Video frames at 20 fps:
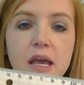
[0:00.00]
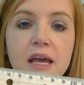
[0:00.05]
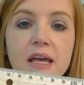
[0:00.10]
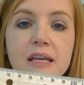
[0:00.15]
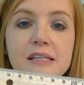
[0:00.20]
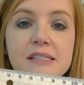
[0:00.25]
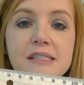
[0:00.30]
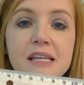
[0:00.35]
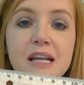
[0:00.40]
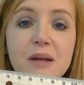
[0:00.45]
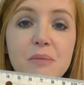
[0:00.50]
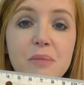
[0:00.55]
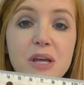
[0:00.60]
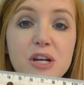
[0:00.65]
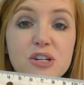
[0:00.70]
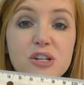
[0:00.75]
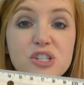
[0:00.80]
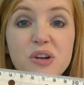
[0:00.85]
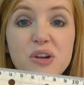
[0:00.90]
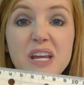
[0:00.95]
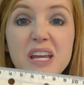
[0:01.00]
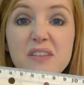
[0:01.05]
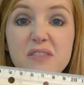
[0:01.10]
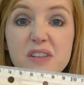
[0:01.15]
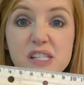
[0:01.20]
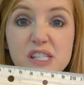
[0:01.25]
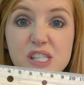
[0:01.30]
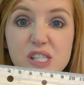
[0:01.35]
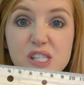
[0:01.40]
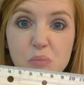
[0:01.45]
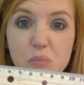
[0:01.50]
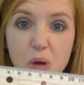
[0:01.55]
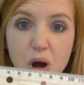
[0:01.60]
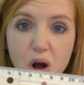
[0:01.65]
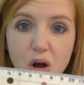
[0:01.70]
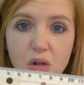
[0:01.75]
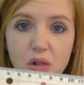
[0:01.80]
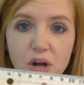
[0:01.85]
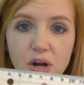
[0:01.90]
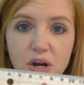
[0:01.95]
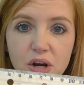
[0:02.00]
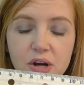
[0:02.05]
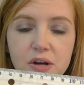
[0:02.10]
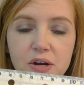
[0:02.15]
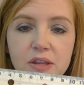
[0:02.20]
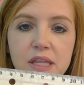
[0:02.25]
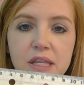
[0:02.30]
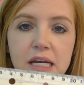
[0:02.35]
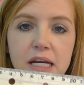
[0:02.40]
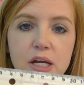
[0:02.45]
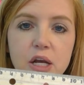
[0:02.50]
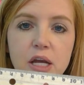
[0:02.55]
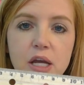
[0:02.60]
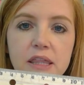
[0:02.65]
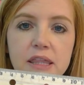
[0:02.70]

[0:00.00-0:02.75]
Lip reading: Centimeters are even smaller than